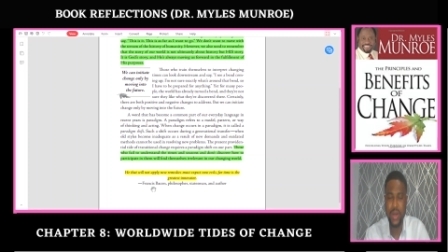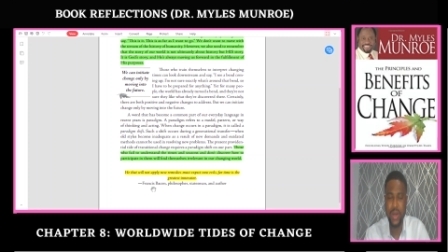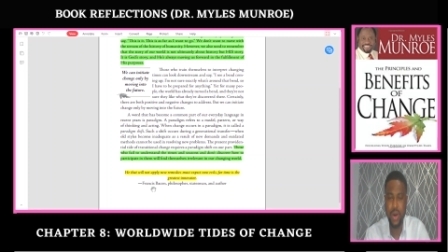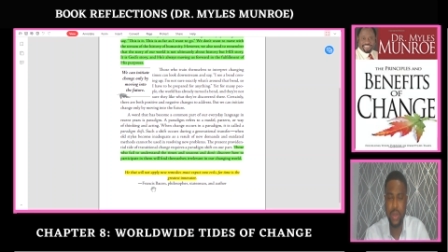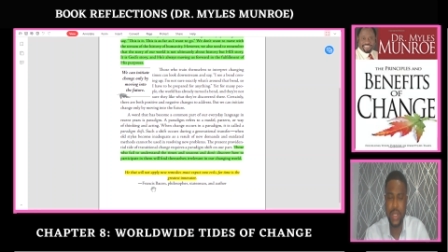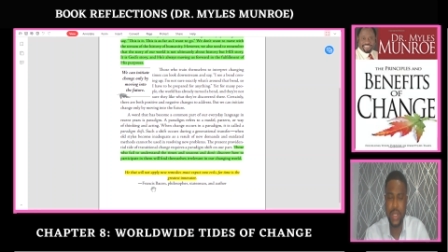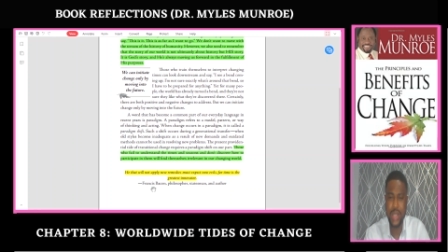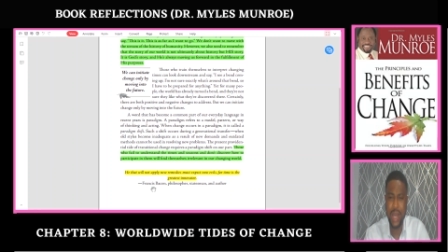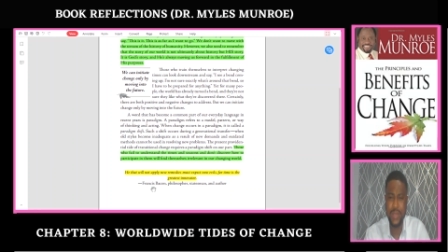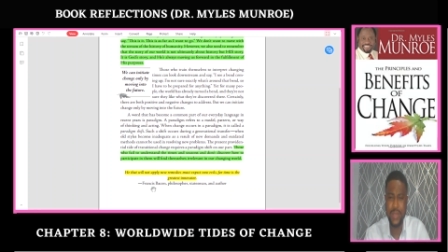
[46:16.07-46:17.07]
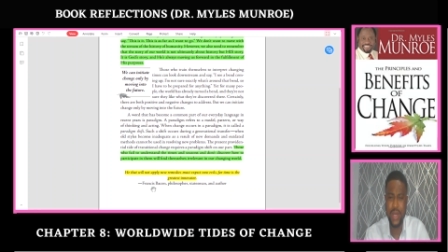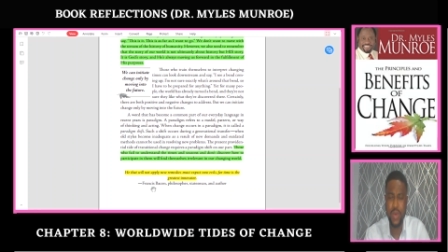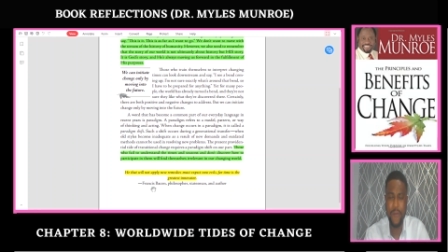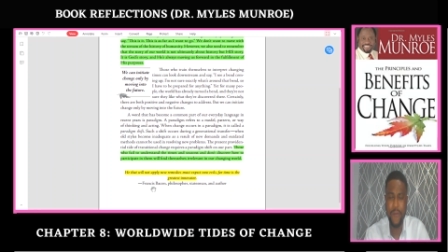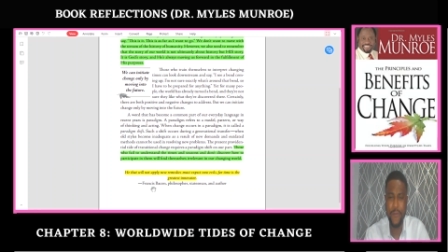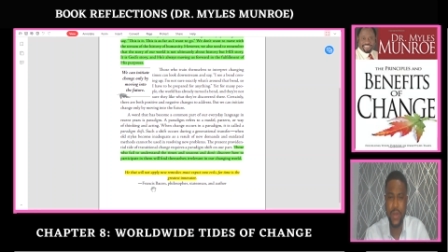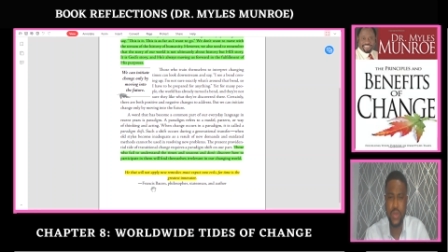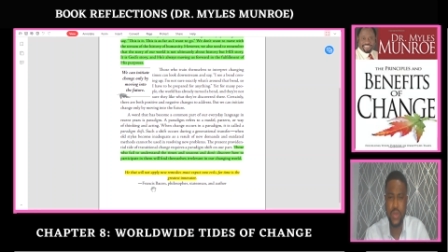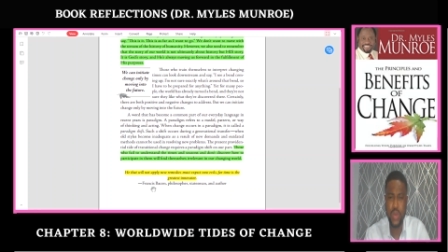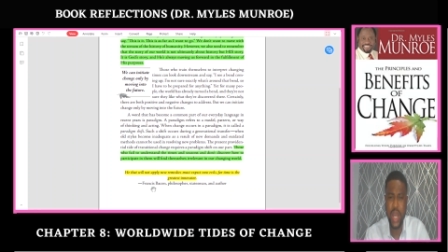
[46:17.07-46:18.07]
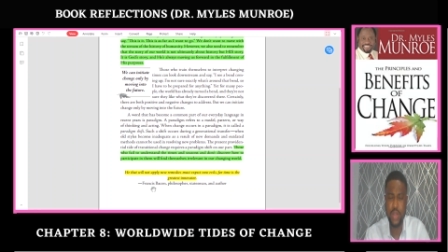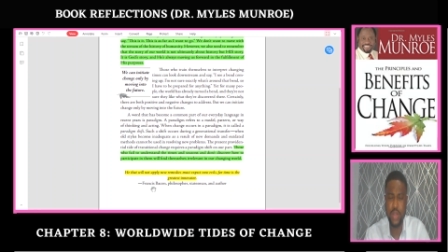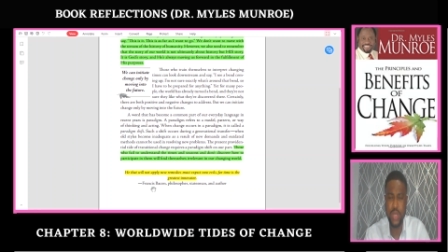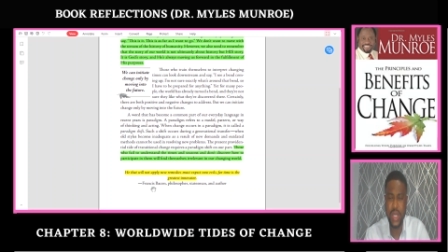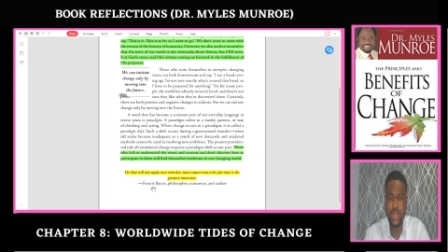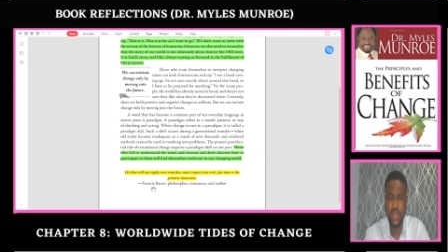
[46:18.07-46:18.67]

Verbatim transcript: all the times that you have failed to educate